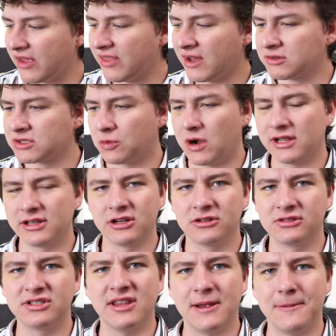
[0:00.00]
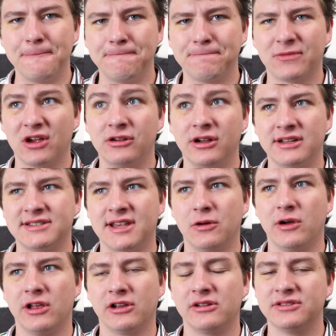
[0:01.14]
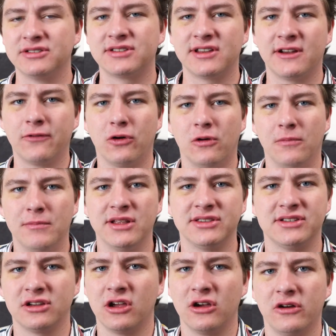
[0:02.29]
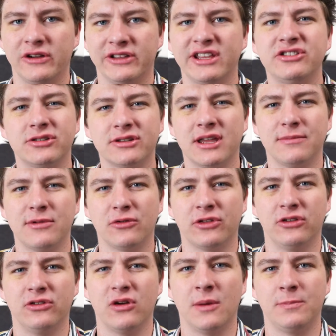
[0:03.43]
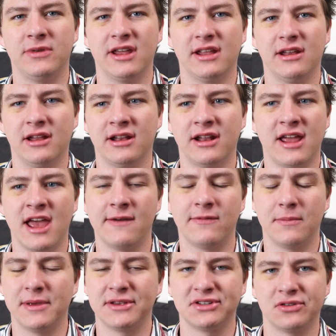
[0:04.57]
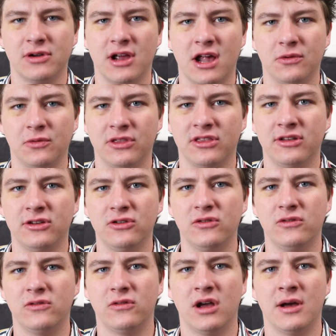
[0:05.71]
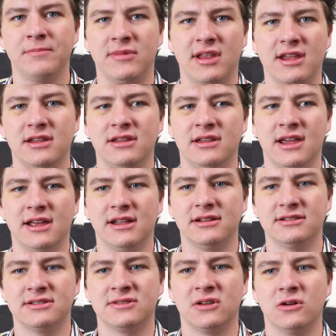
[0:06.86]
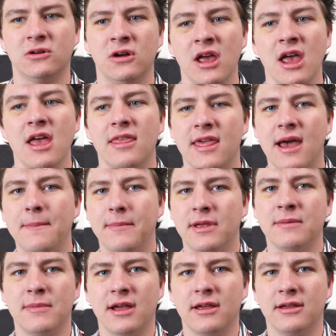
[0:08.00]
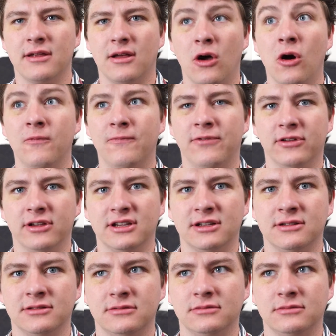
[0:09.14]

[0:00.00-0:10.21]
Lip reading: That was a while ago, it was several months ago, and they just came out with a new update, and I haven't messed around with the new update yet, so that, it might, hopefully